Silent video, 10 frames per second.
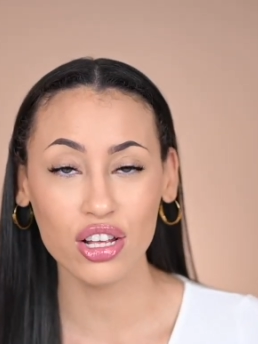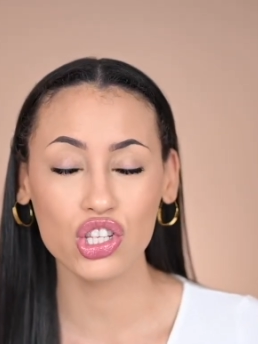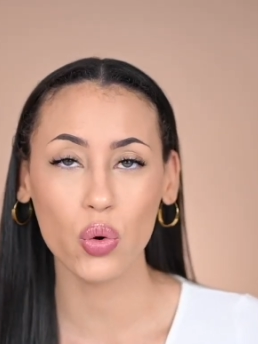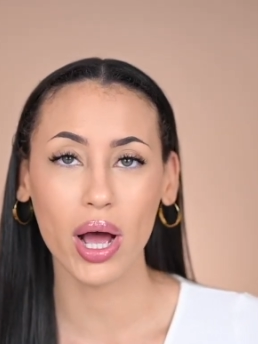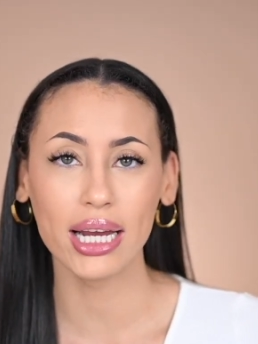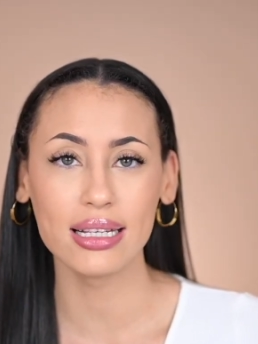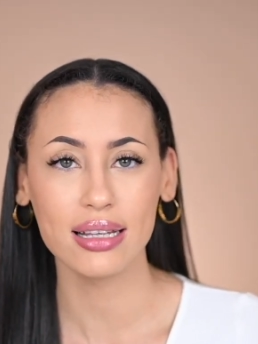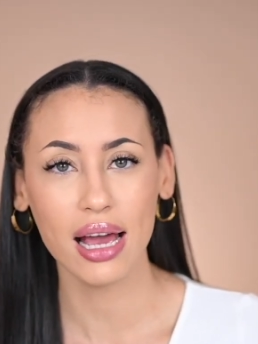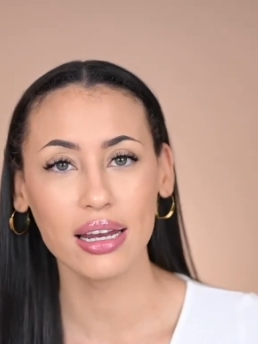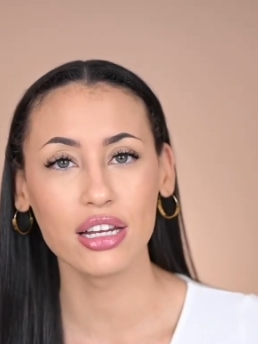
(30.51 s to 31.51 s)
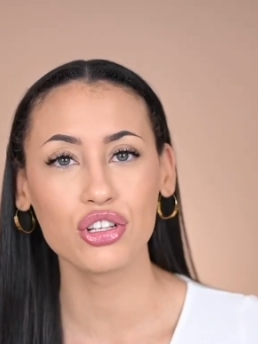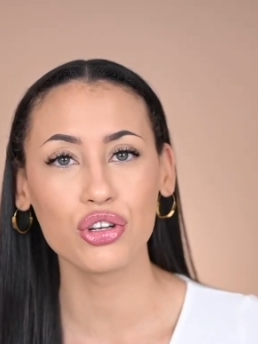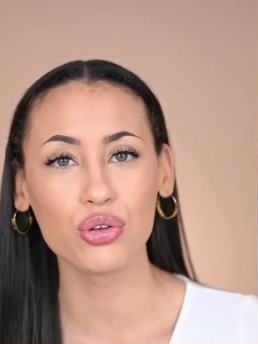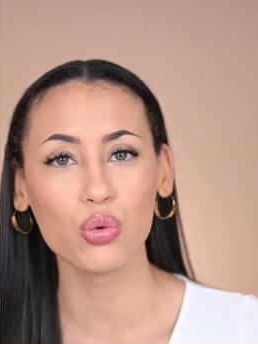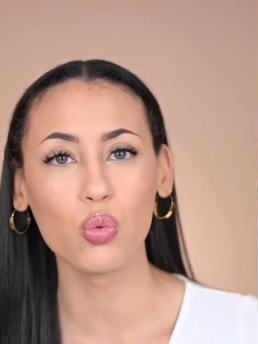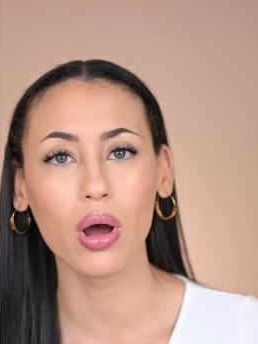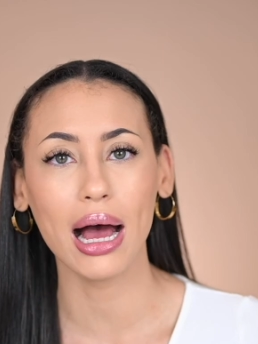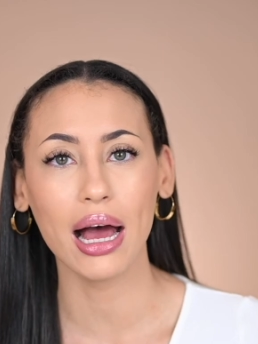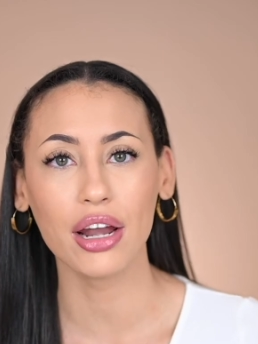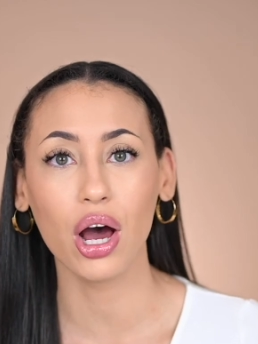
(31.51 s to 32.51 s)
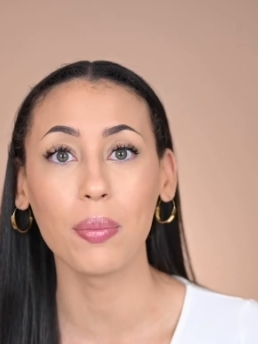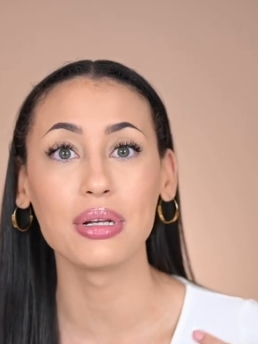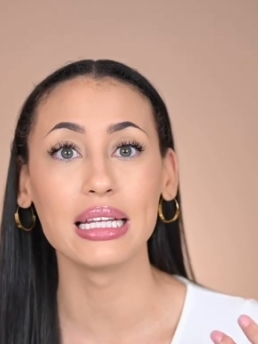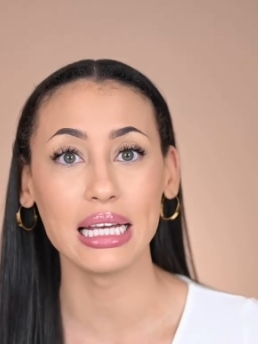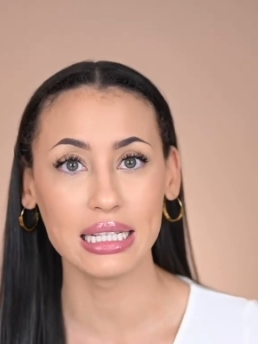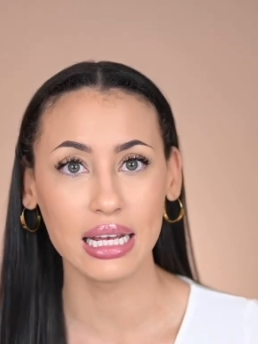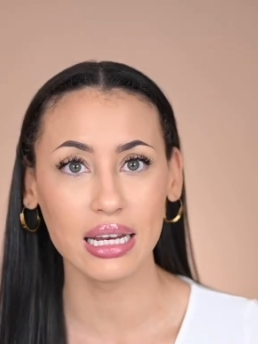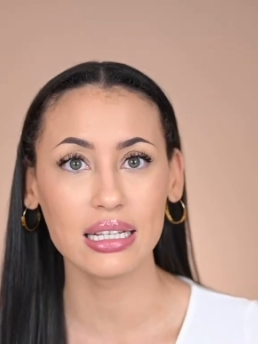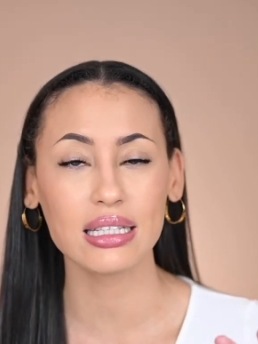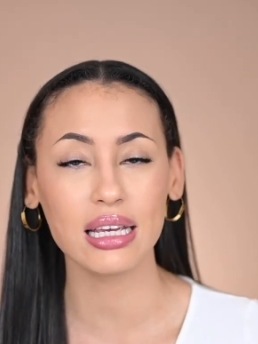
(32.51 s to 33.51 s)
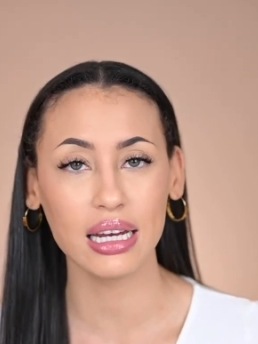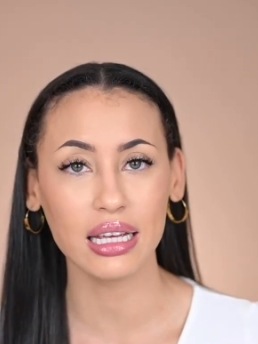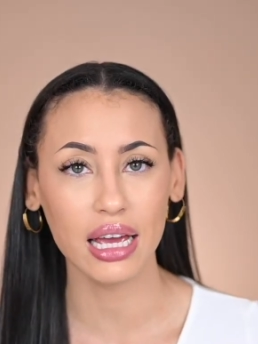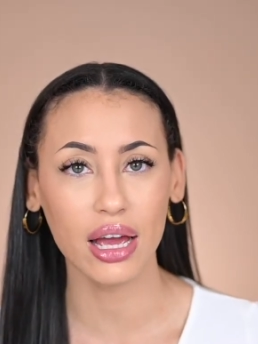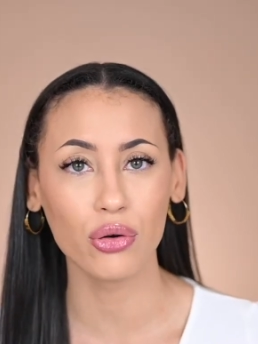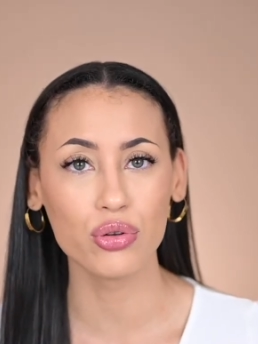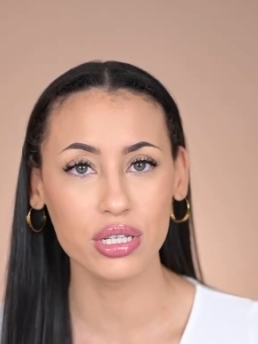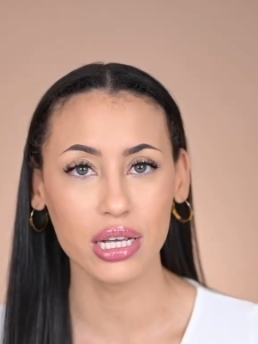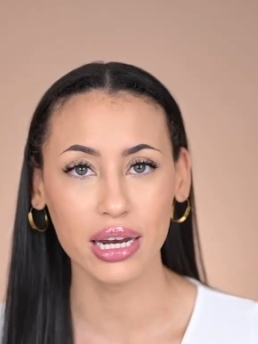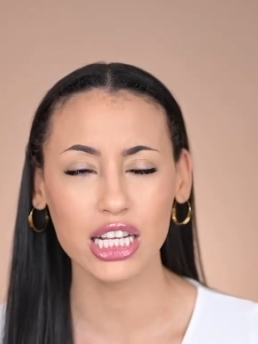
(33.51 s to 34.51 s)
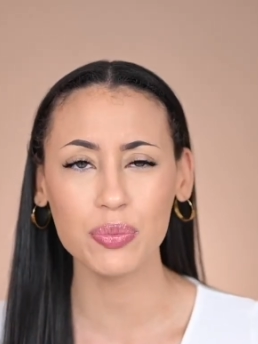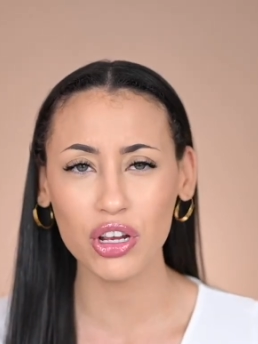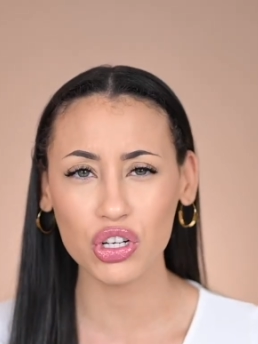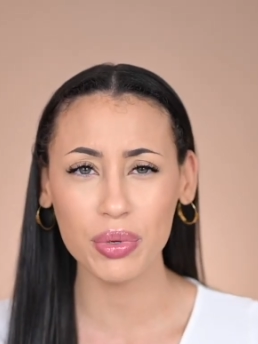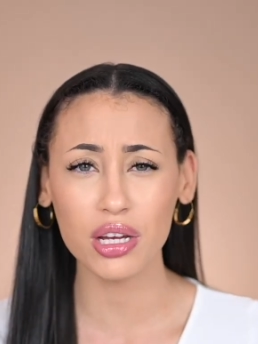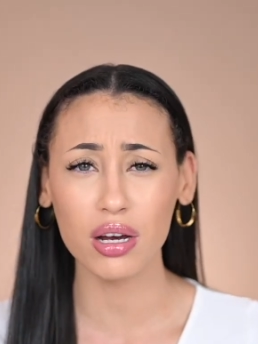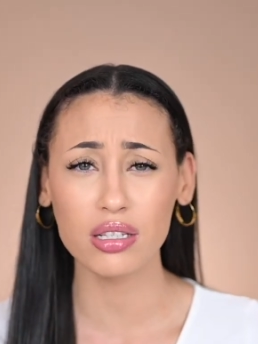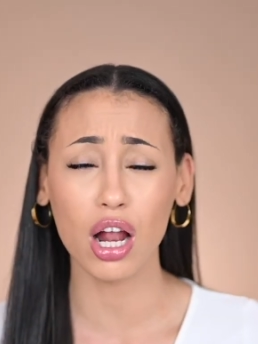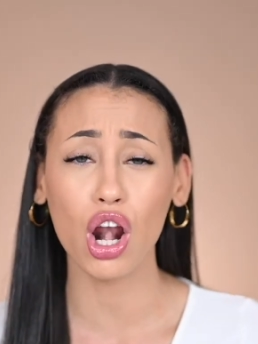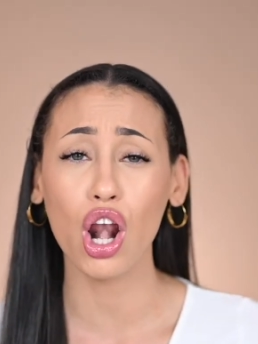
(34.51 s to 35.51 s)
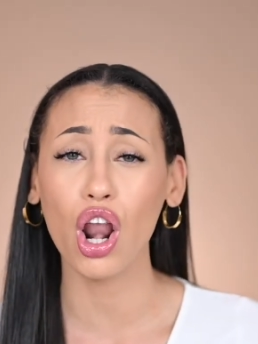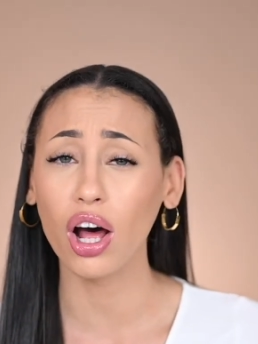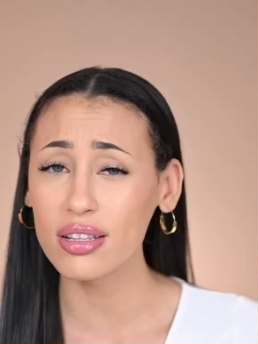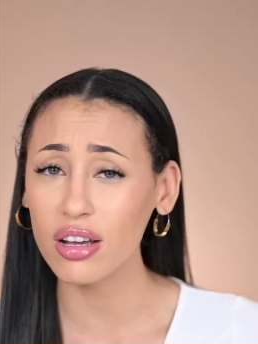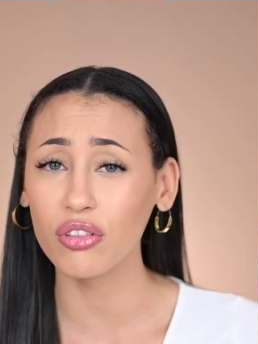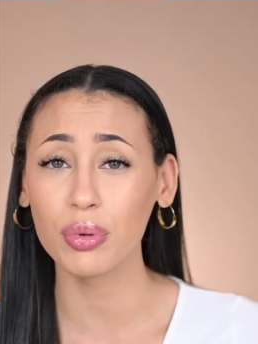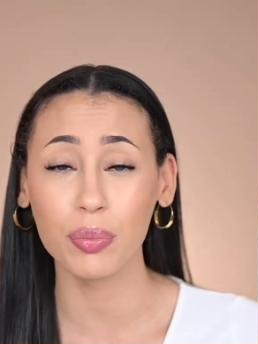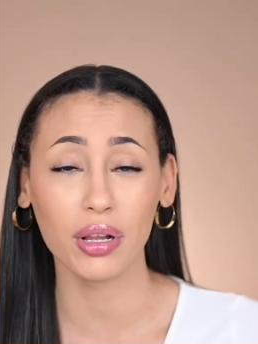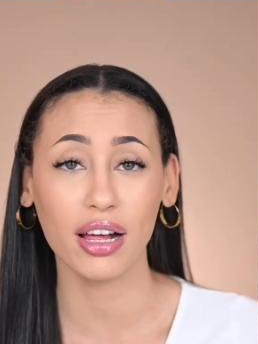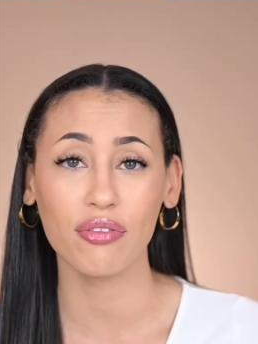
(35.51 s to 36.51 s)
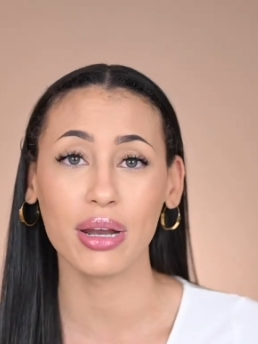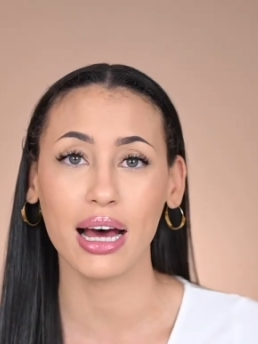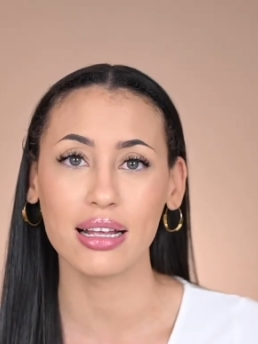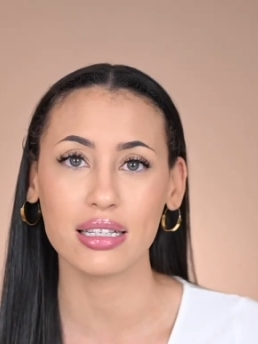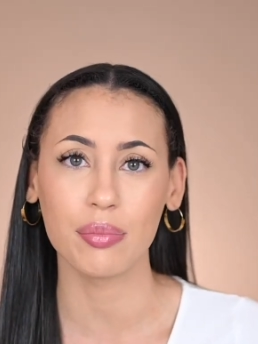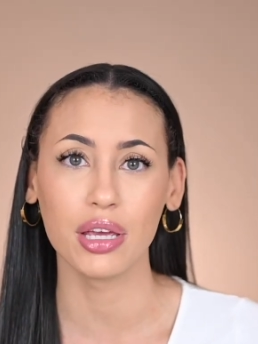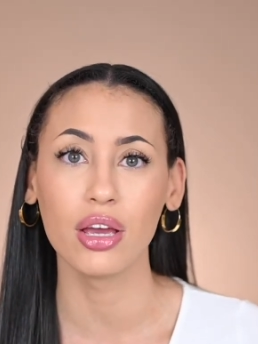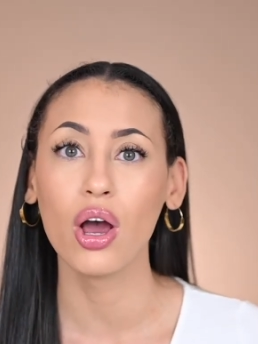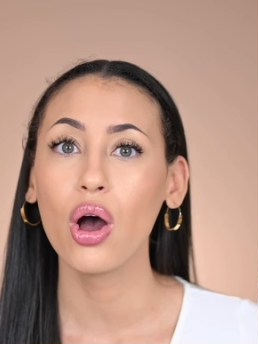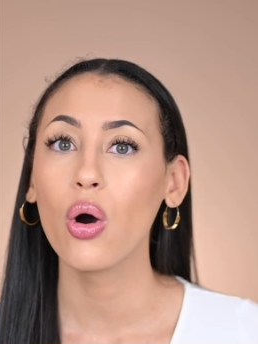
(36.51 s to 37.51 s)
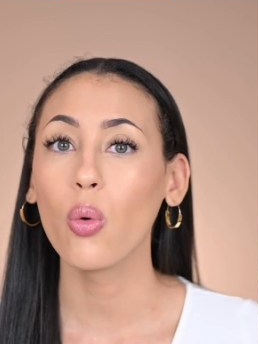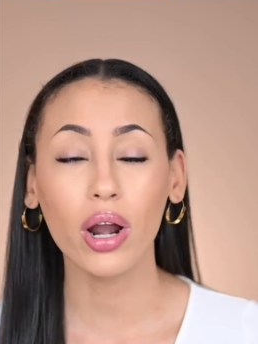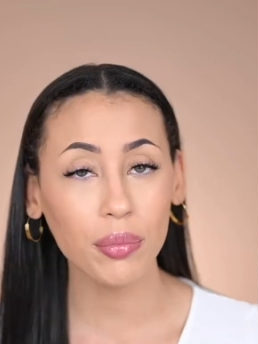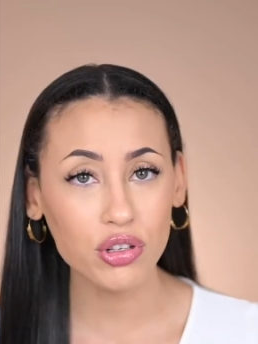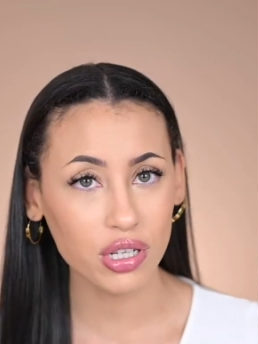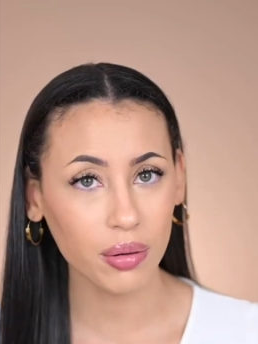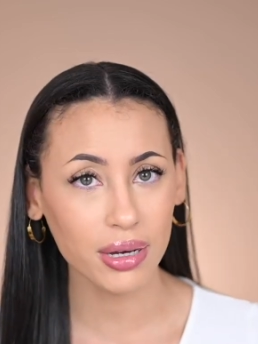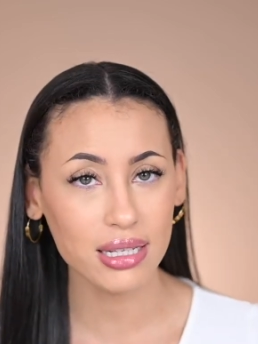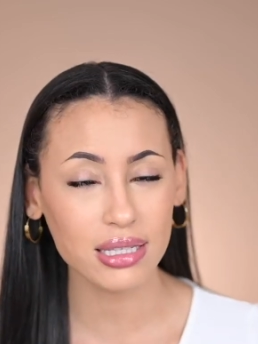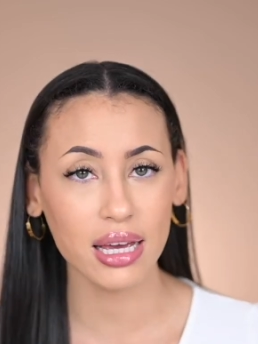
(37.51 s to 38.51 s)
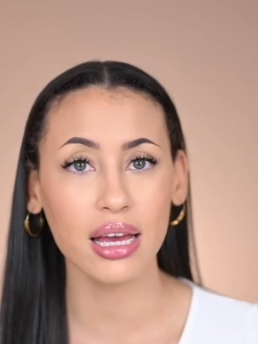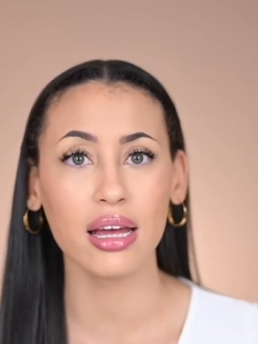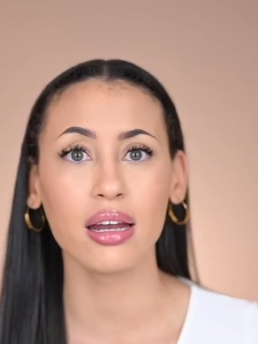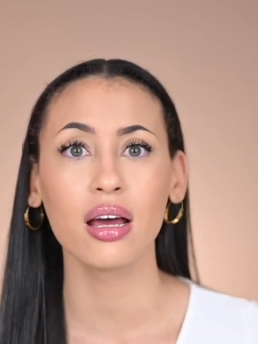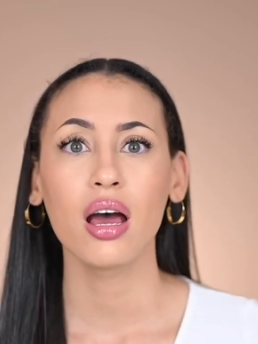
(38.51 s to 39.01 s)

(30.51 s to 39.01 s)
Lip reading: So I decided to do an updated skincare routine, especially because a lot of people have been asking me what I'm using on my skin.